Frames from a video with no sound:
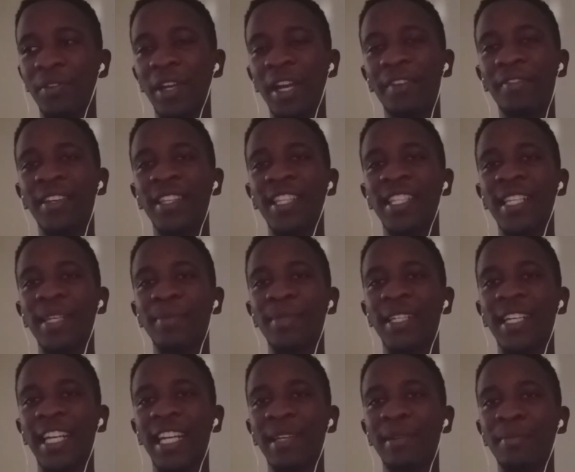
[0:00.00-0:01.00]
haven't
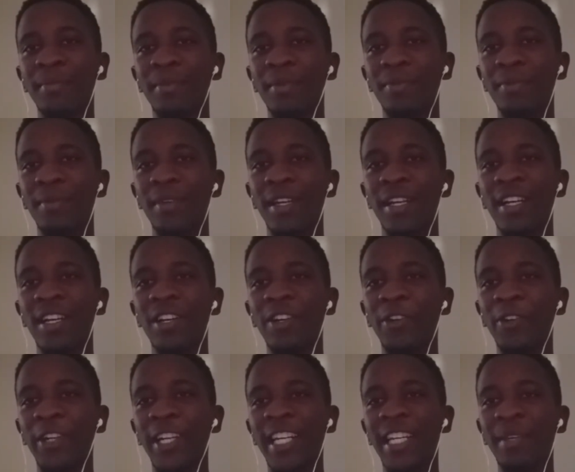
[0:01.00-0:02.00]
subscribed
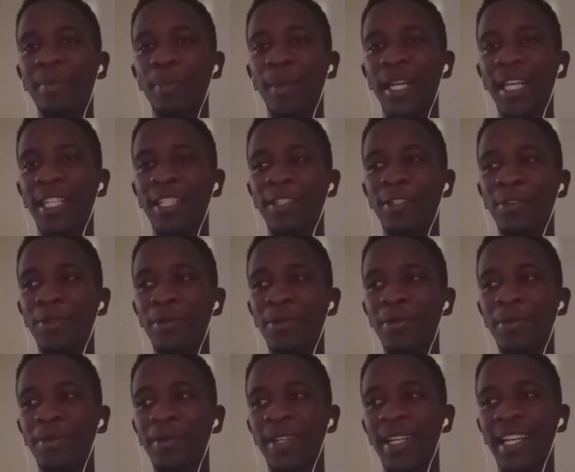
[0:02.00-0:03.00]
already, please
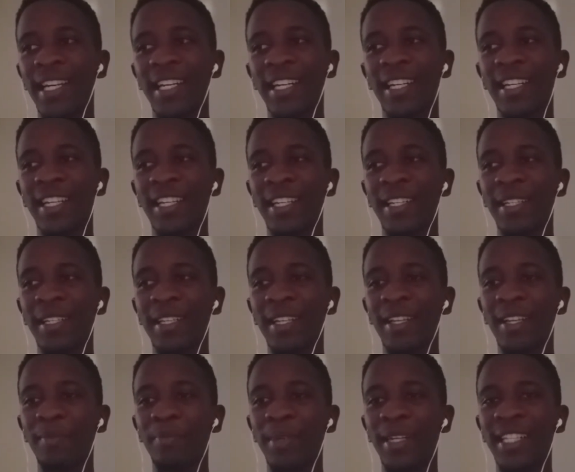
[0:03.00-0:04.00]
do, and
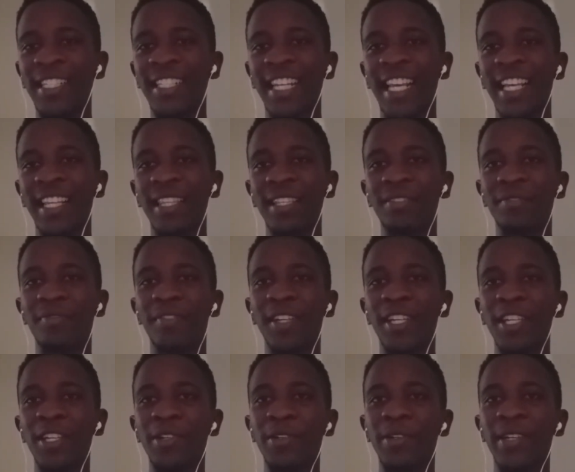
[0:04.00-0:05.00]
uh, please like this
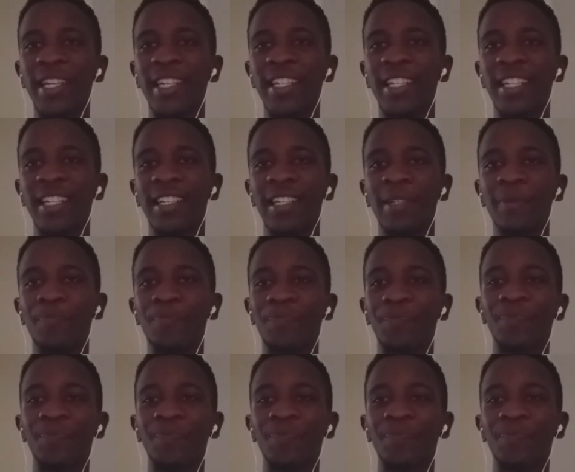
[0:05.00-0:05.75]
video. And uh,